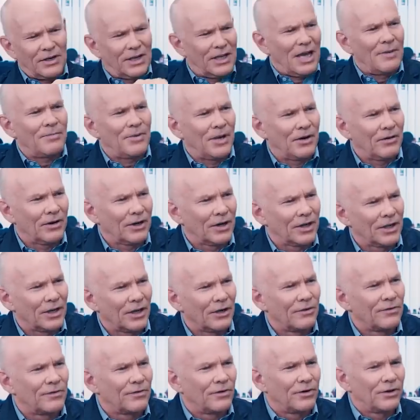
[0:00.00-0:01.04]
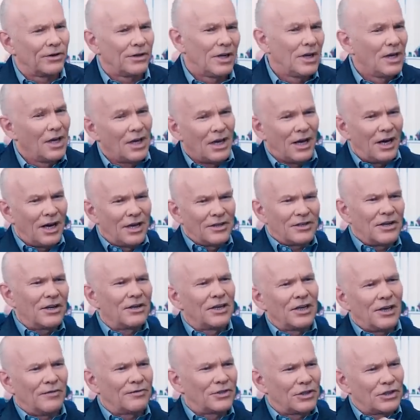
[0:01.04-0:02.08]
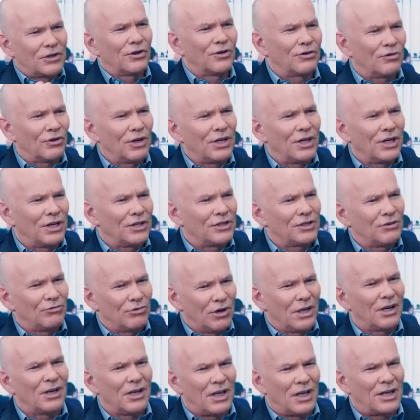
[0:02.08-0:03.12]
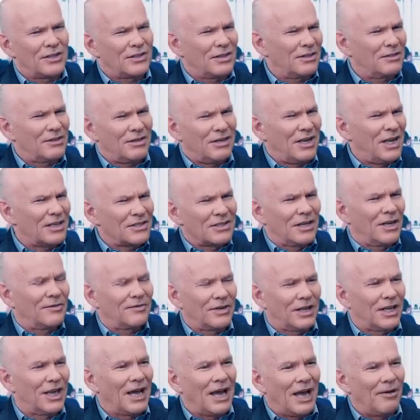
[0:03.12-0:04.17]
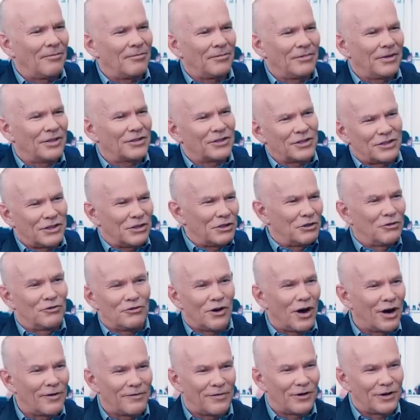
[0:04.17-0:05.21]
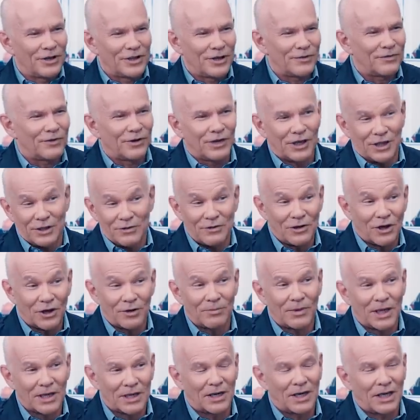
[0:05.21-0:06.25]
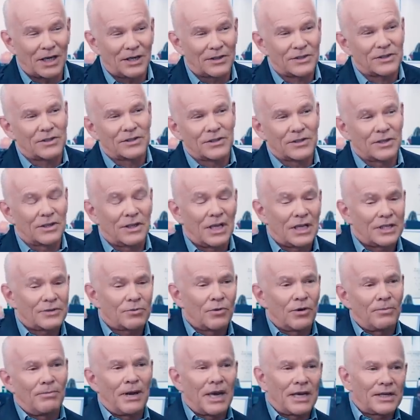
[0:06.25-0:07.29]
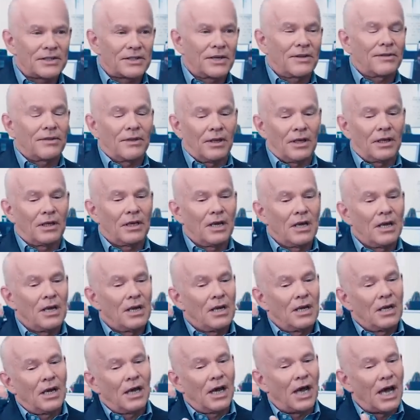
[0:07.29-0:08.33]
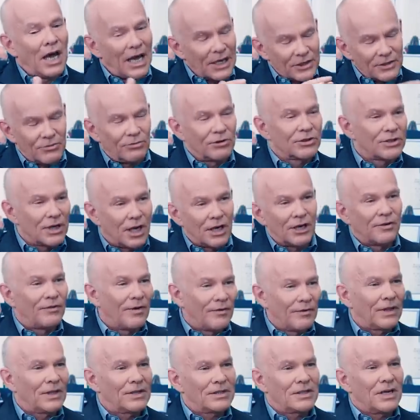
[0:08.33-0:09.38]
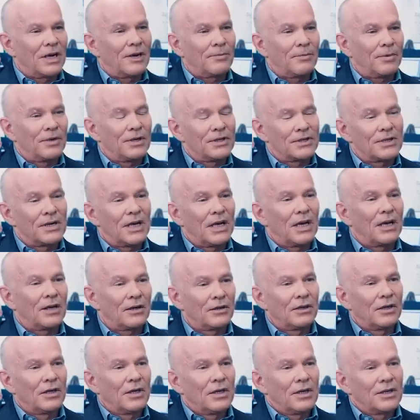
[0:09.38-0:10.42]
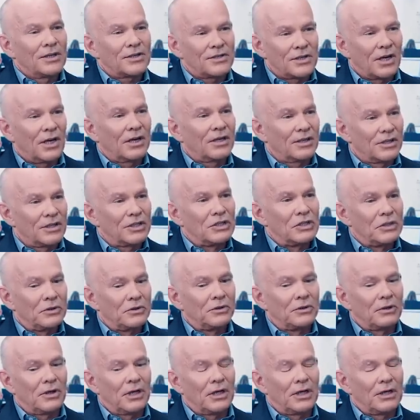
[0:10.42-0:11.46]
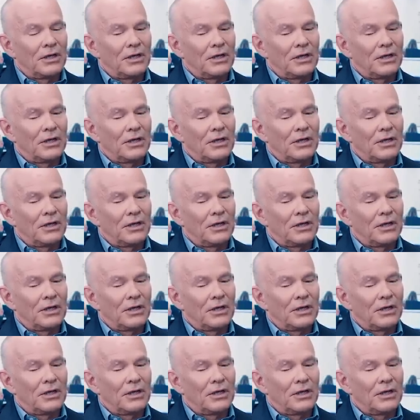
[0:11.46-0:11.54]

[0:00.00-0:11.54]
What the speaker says: left a gap here, I'm going to go for it. And it's only after 2 or 3 years you realise he hasn't left a gap. It's just that you drive very differently and you've got to make allowances. And that's what Max, I think, as a result of everything that's happened, is now starting to do.